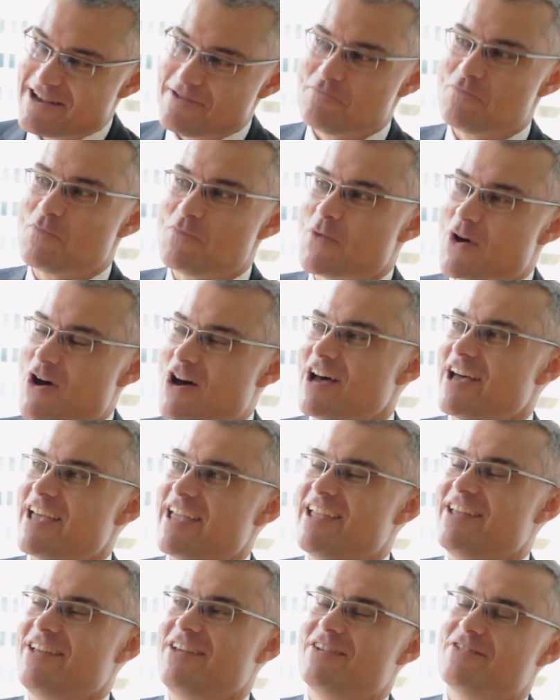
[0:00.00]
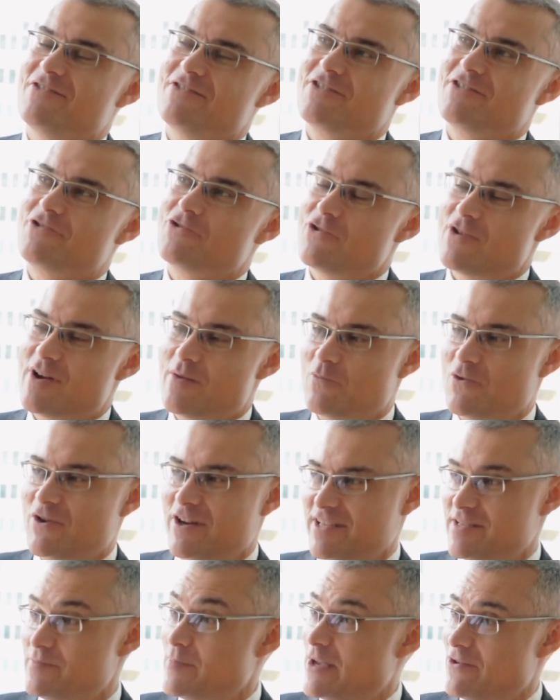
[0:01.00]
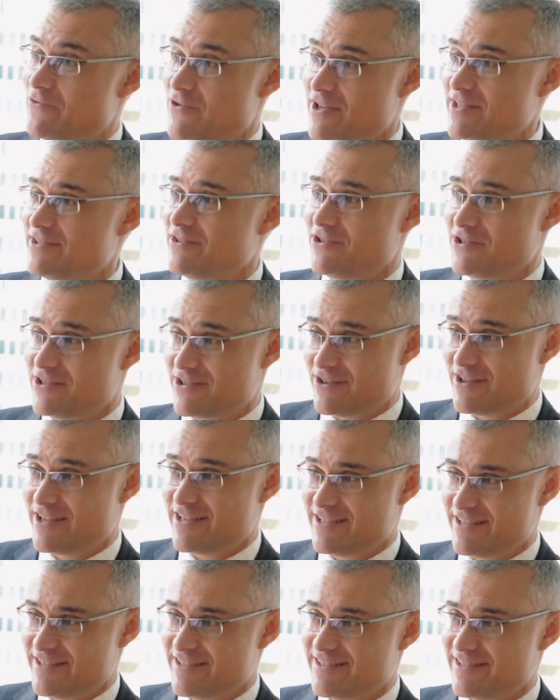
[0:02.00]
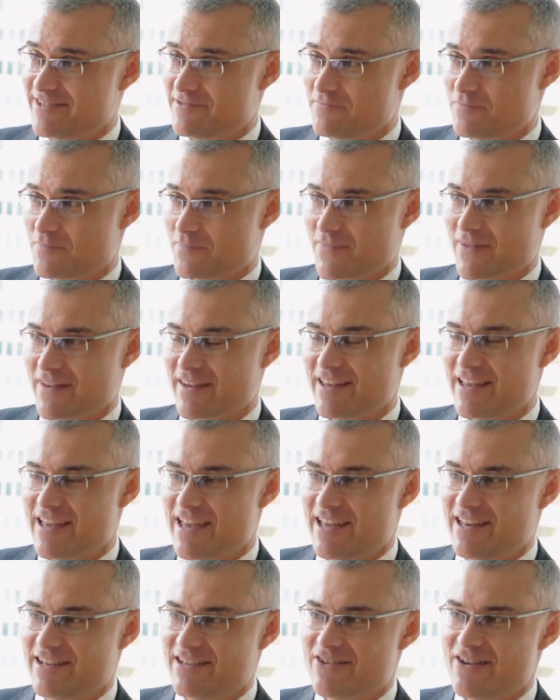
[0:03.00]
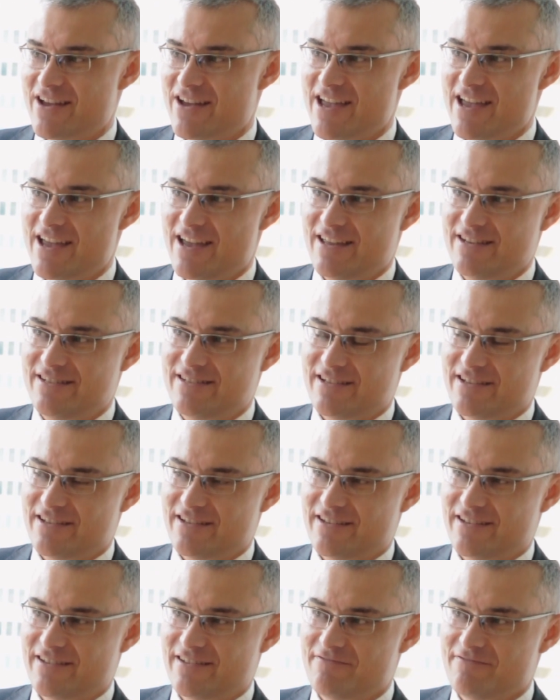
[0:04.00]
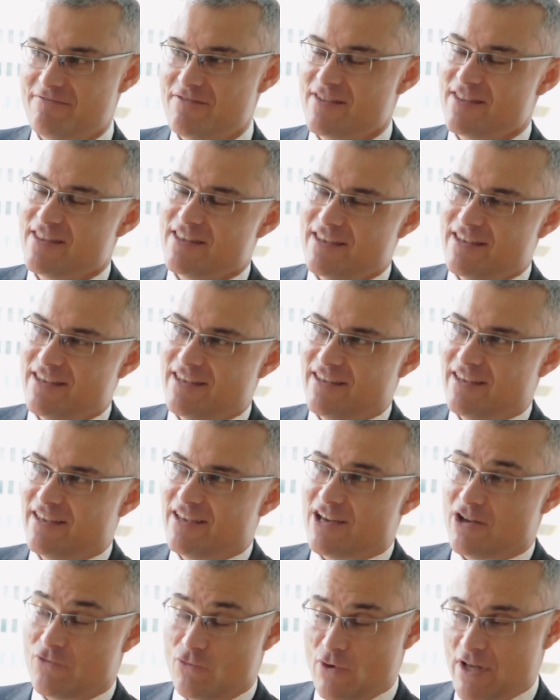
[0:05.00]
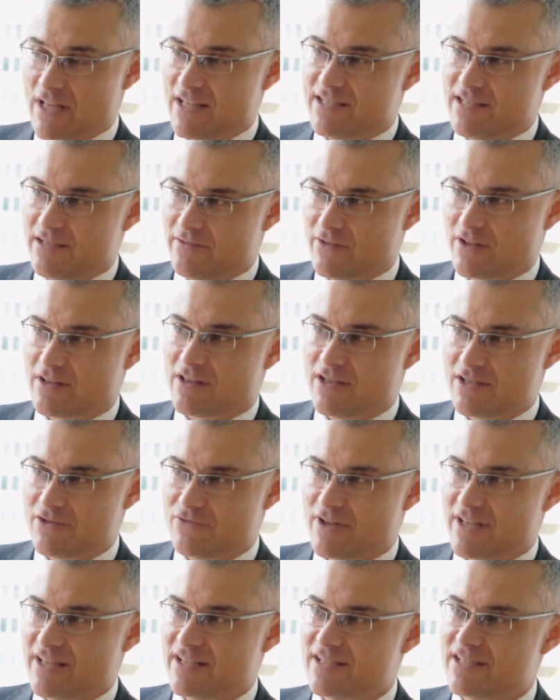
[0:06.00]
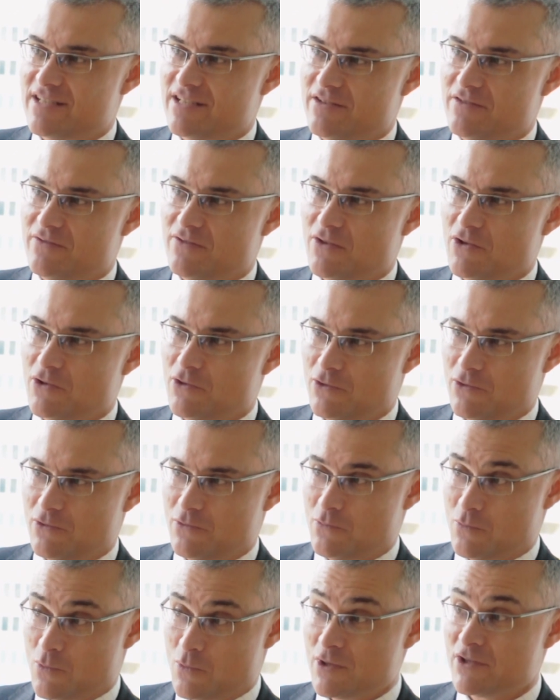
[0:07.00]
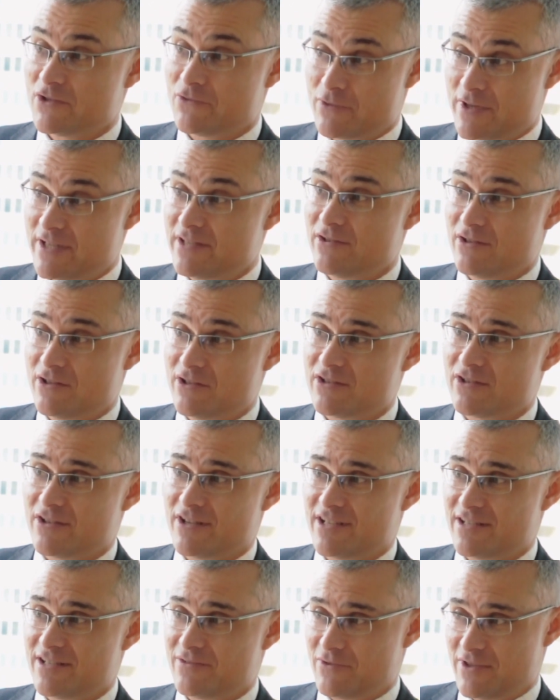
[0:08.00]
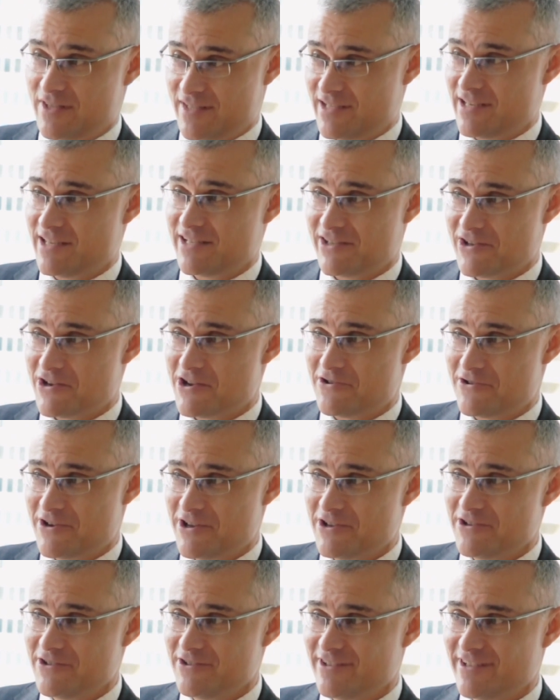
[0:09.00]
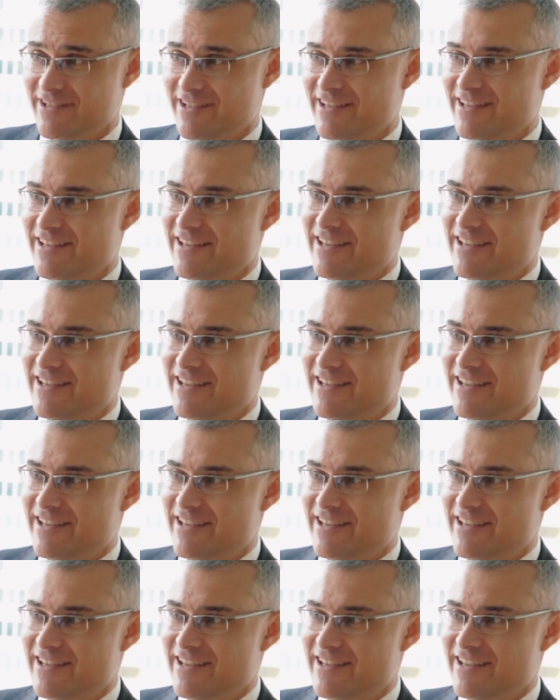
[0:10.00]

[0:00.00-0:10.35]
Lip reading: I grew up wanting to be a research scientist, and I had a close relative, who was a research scientist with the CSIRO,